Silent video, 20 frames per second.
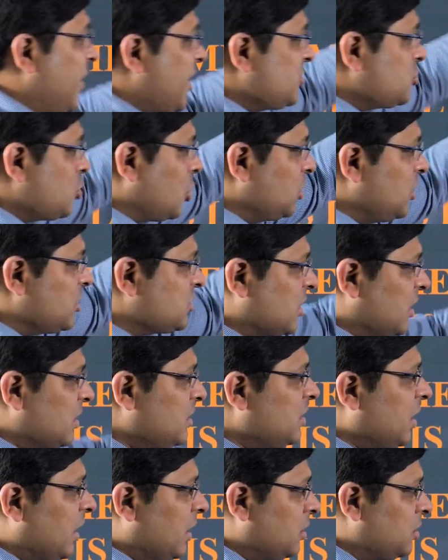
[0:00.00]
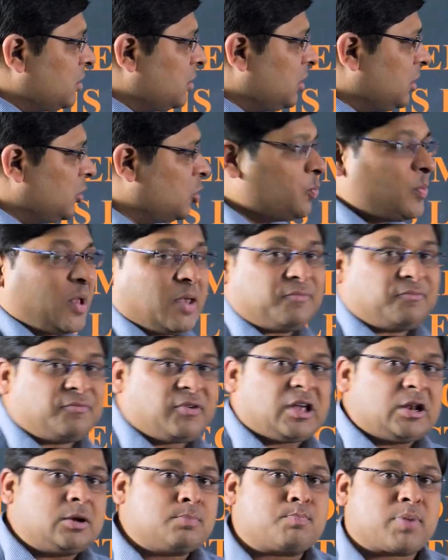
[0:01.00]
Based on this content, you may
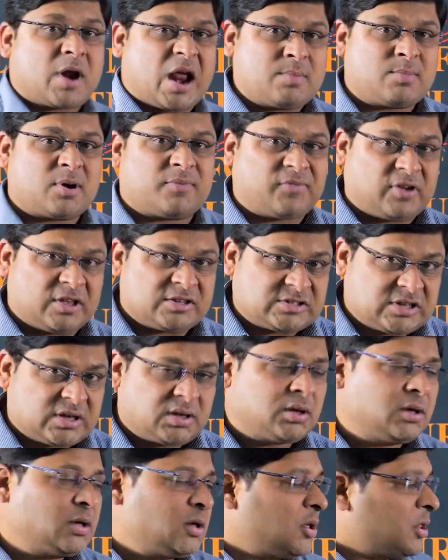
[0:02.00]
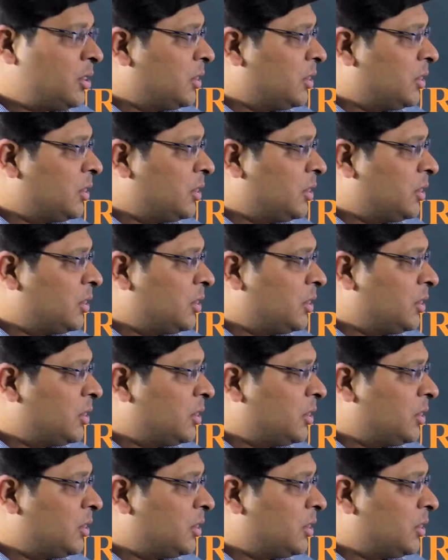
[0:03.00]
feel prima facie